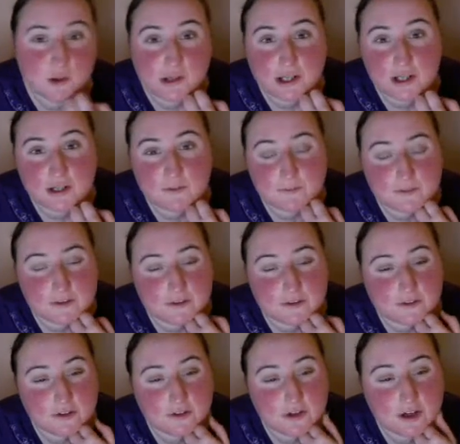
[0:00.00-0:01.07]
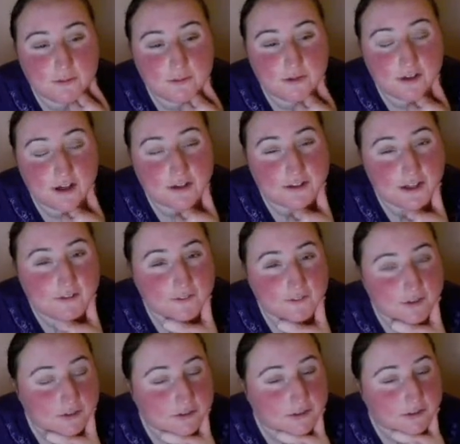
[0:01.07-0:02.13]
Okay, so I hope you guys are
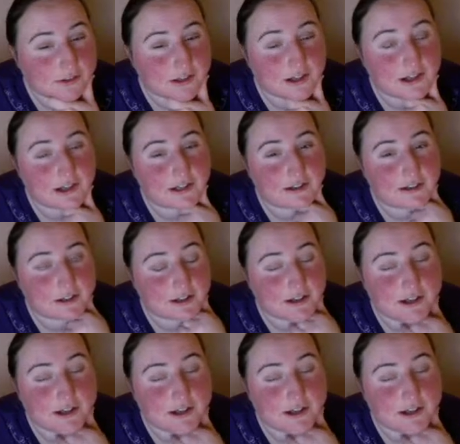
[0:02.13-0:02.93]
having a good night,